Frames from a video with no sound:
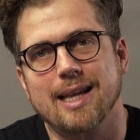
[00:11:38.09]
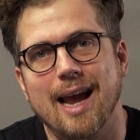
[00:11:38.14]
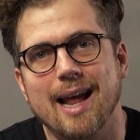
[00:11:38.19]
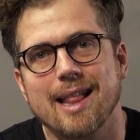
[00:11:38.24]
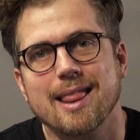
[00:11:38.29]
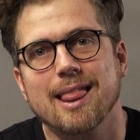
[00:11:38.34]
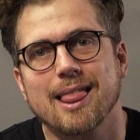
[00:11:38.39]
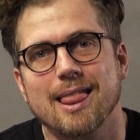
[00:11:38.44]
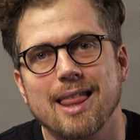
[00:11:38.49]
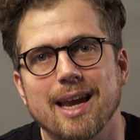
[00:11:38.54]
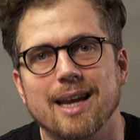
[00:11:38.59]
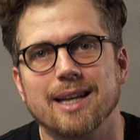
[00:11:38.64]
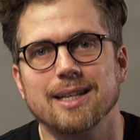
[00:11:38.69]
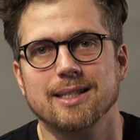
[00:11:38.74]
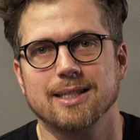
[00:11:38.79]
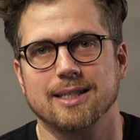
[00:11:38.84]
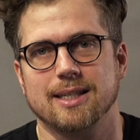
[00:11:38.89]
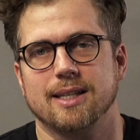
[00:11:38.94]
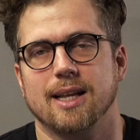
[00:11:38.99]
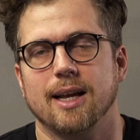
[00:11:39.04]
10
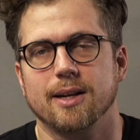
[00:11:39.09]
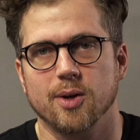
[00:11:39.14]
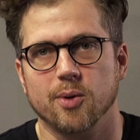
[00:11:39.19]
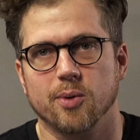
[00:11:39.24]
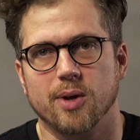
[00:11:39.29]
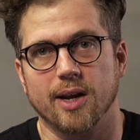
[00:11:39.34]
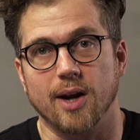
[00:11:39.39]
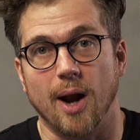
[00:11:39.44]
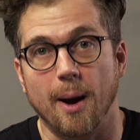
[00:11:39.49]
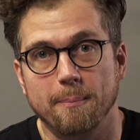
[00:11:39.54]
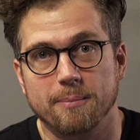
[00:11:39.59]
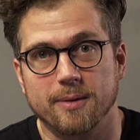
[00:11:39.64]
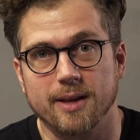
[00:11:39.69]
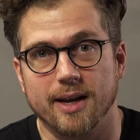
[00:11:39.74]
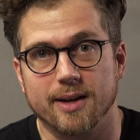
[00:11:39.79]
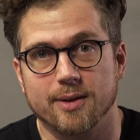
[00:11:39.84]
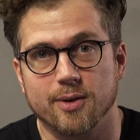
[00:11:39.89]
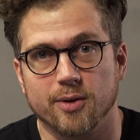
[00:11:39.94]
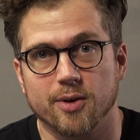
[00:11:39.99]
things that you can update